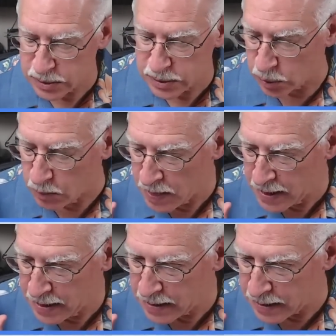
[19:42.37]
So
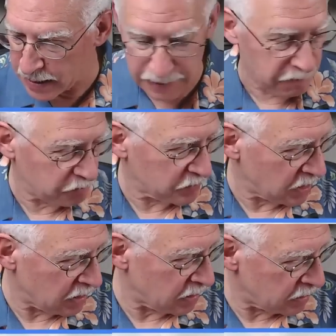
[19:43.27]
um,
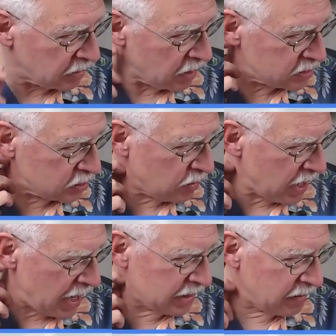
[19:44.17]
uh, it's a
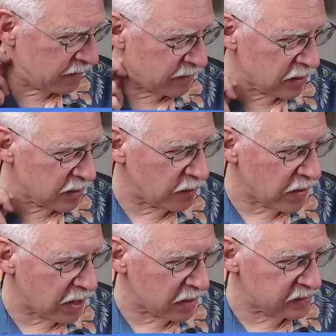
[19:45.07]
great. I love having a
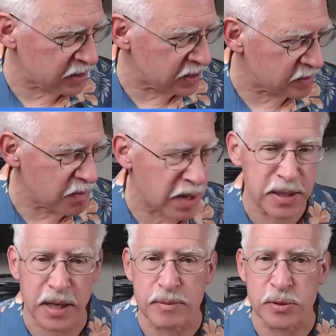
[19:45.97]
viewfinder. I've said this
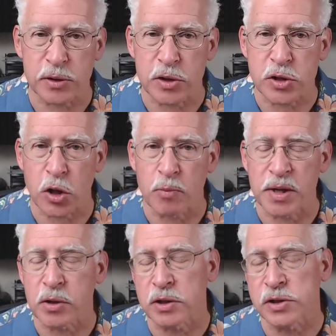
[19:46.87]
many times on this show
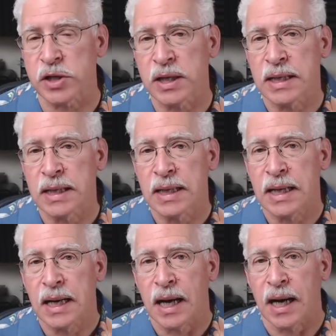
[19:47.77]
because
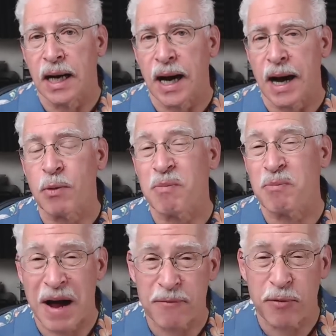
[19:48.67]
uh, I wear
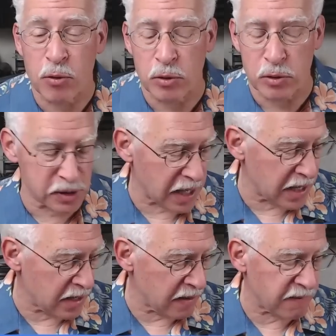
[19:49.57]
bifocals,
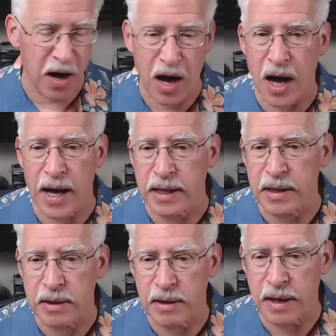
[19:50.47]
and if
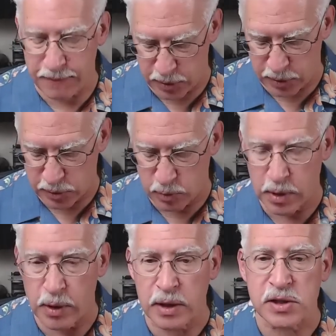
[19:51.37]
I have to use a
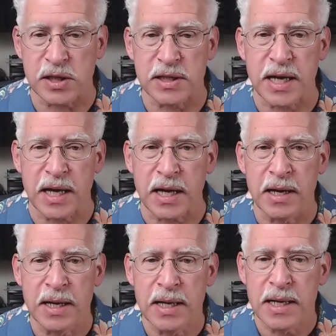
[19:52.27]
rear LCD,
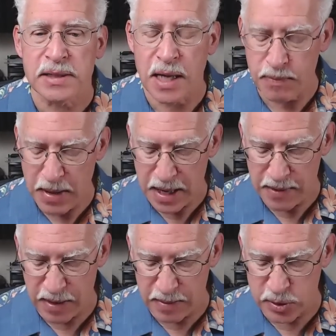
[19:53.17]
it's not bad
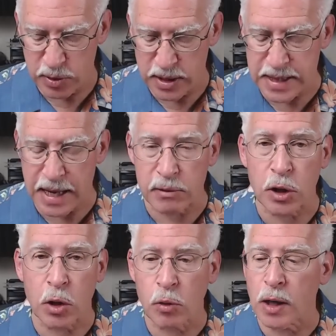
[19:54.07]
if I'm shooting
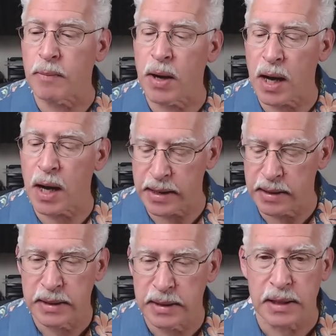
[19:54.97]
down low or up
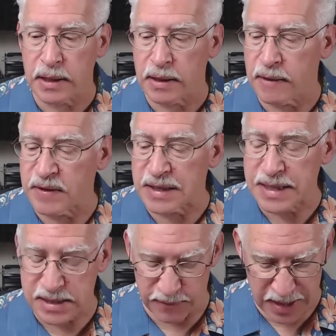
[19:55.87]
high, uh, if at
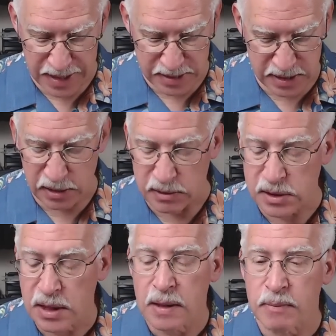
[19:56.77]
least if it has
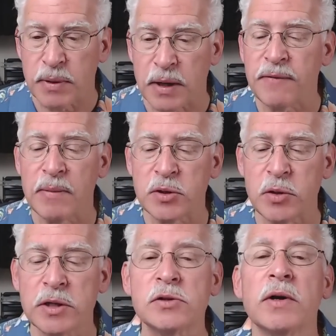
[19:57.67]
tilt. But if I'm
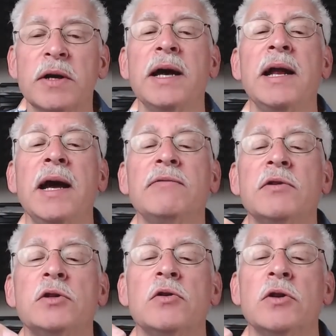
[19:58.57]
shooting straight ahead, I have
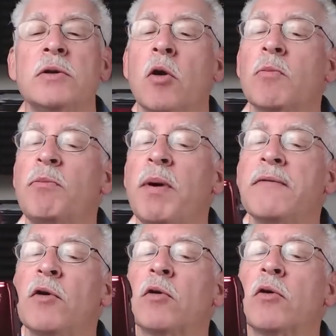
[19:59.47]
to do the old
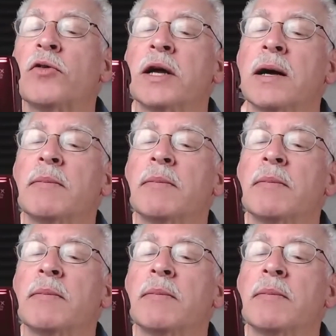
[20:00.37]
bifocal thing.